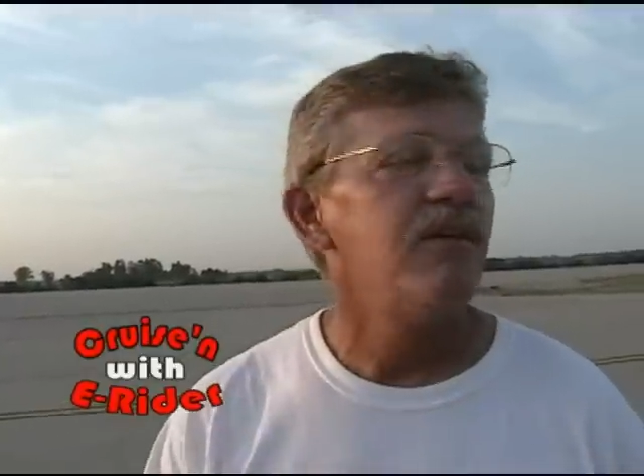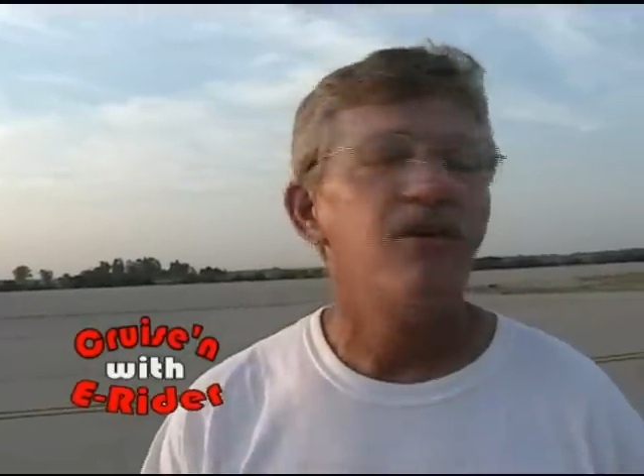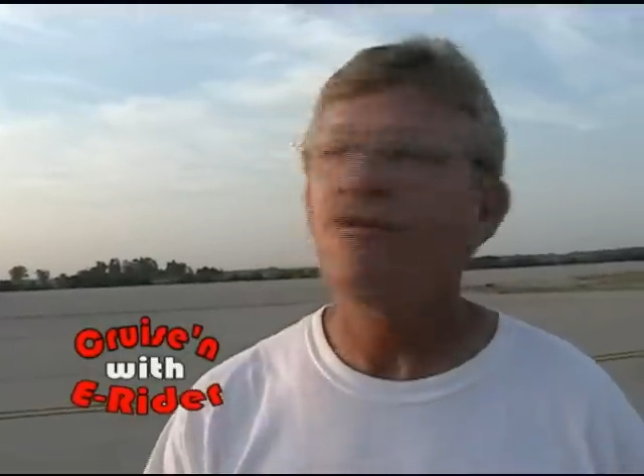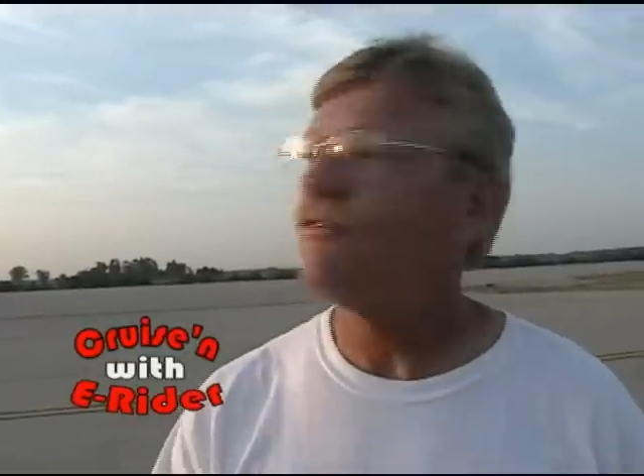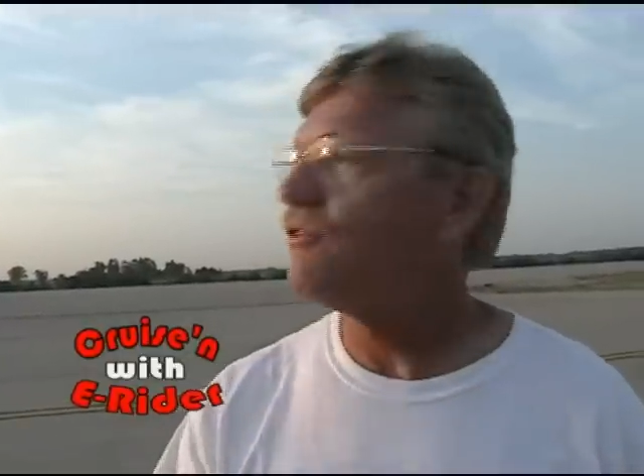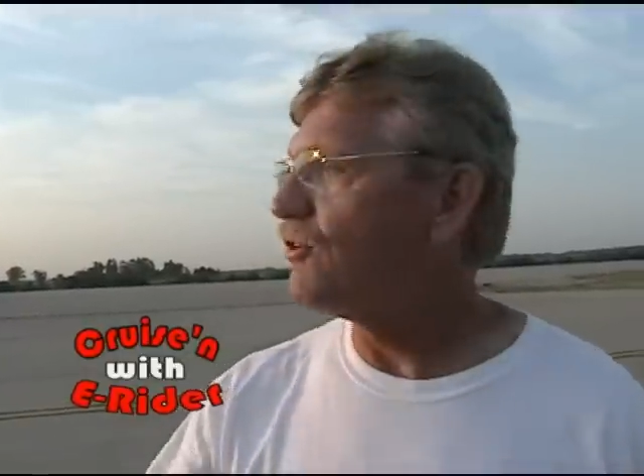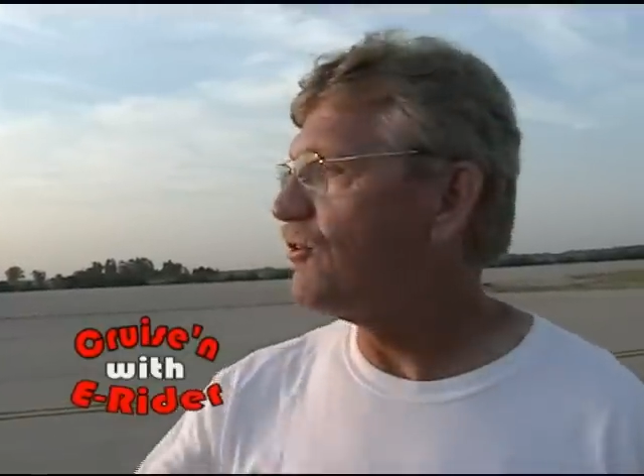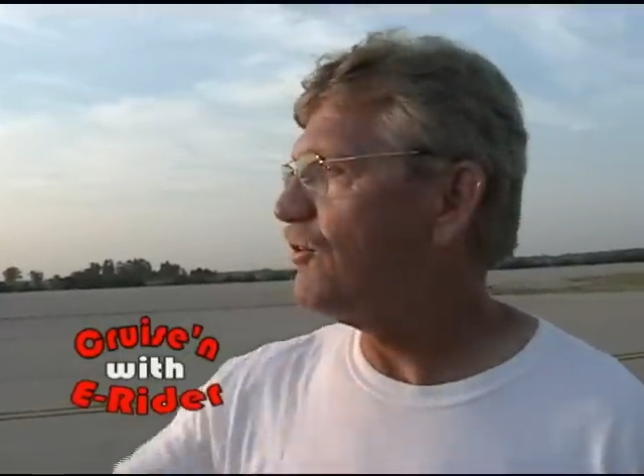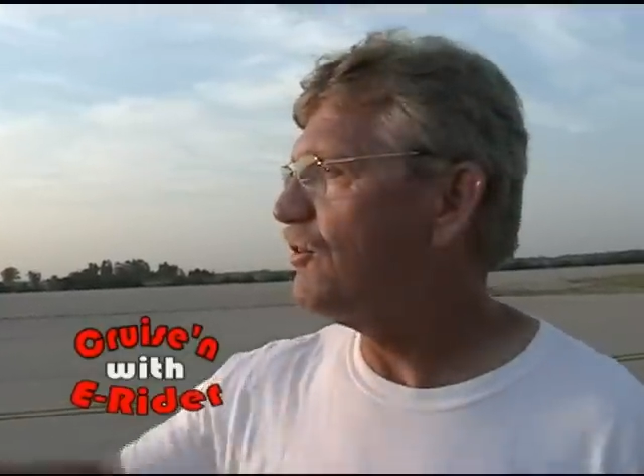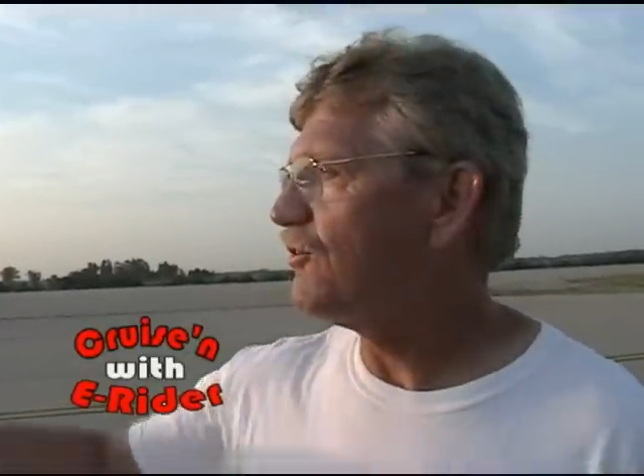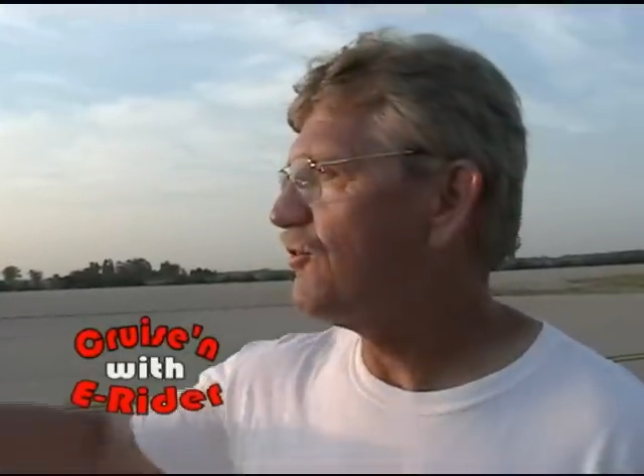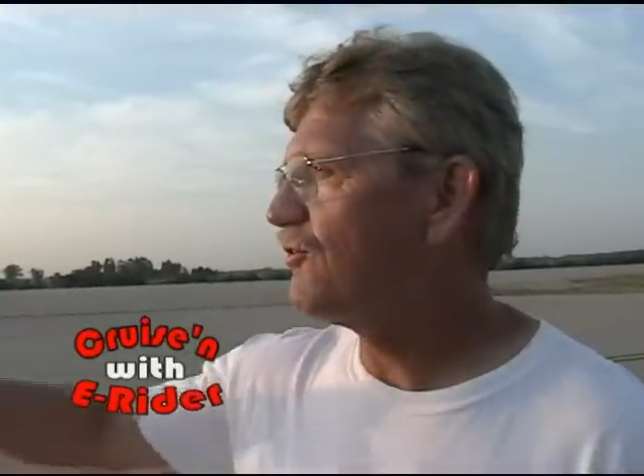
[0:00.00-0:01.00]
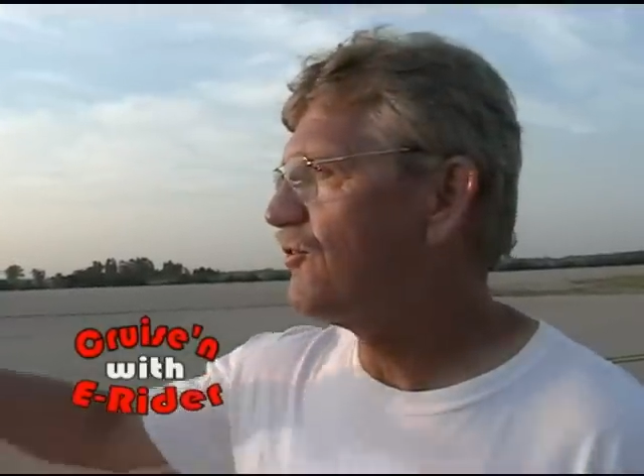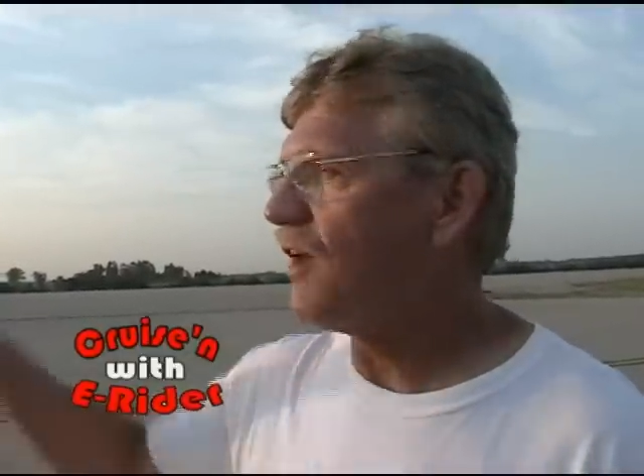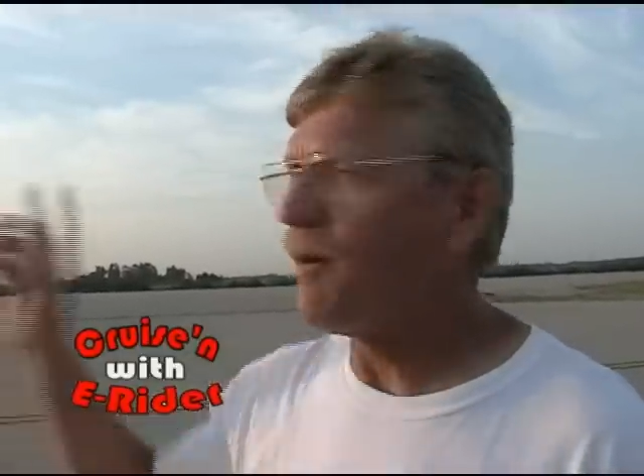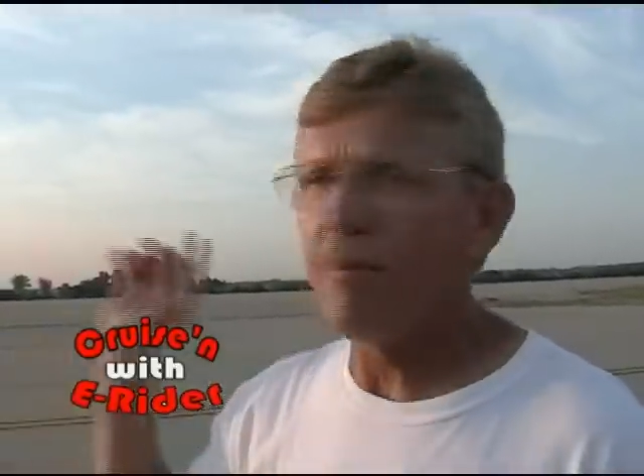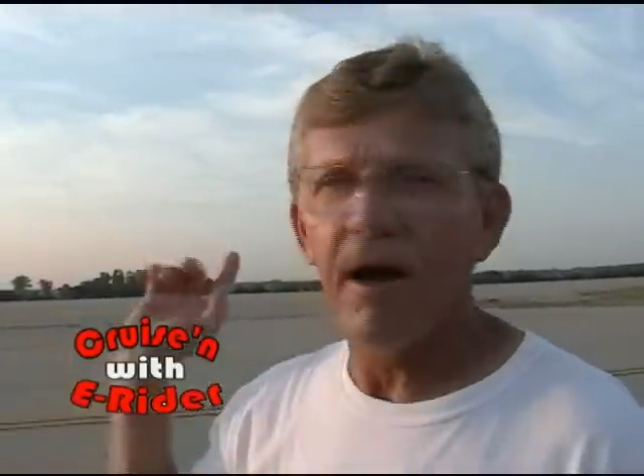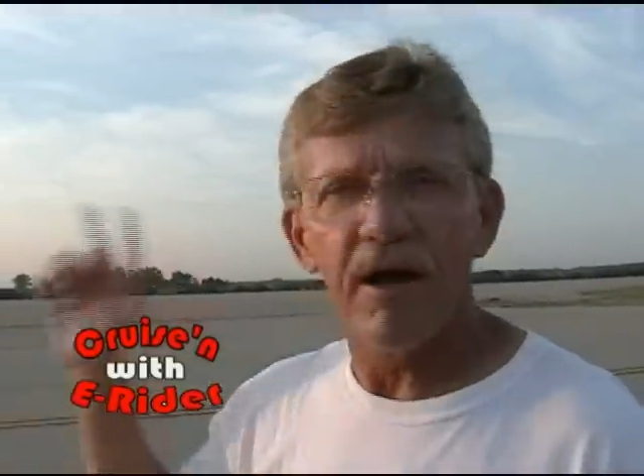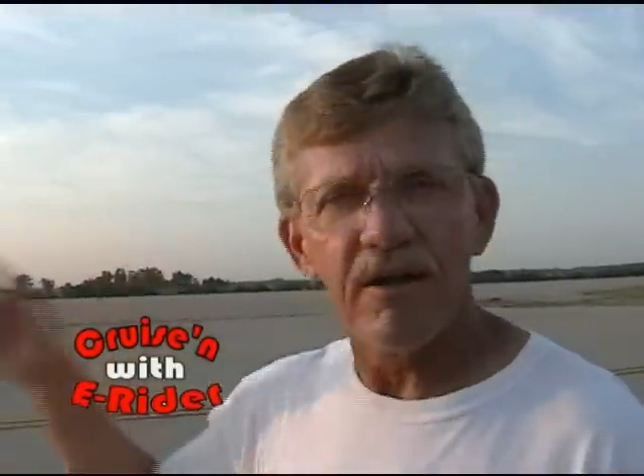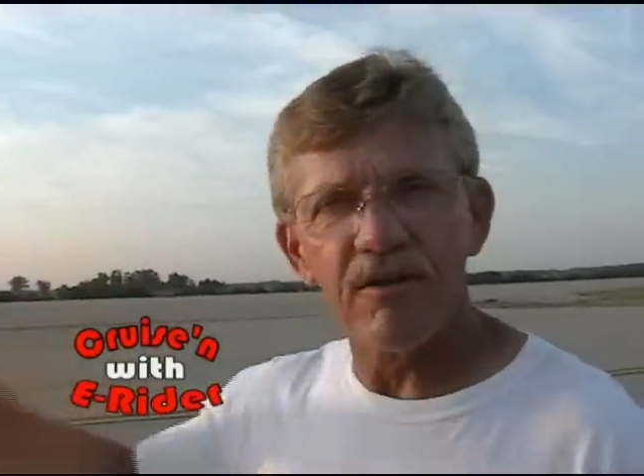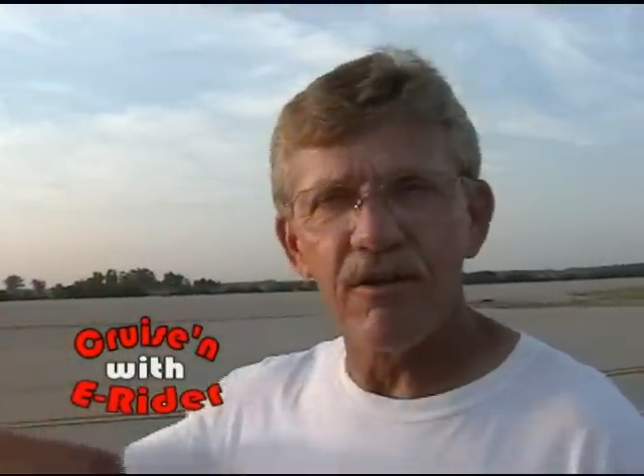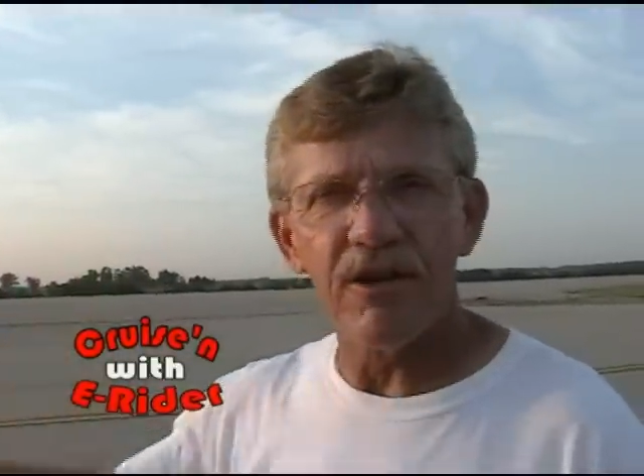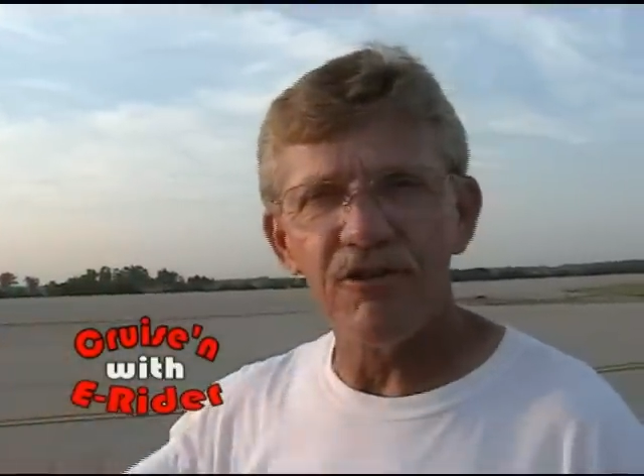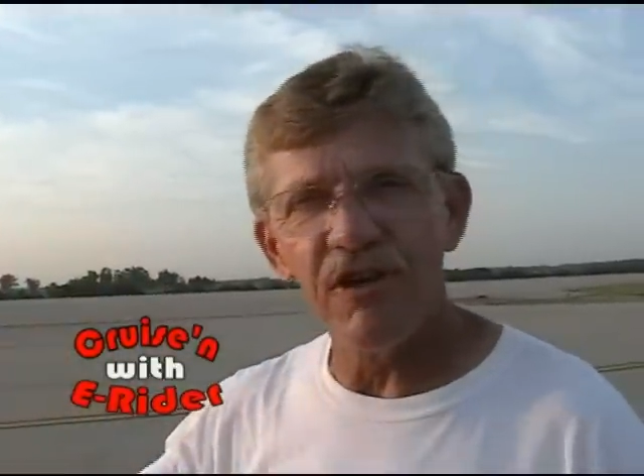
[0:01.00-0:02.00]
There's the dude that just stopped by and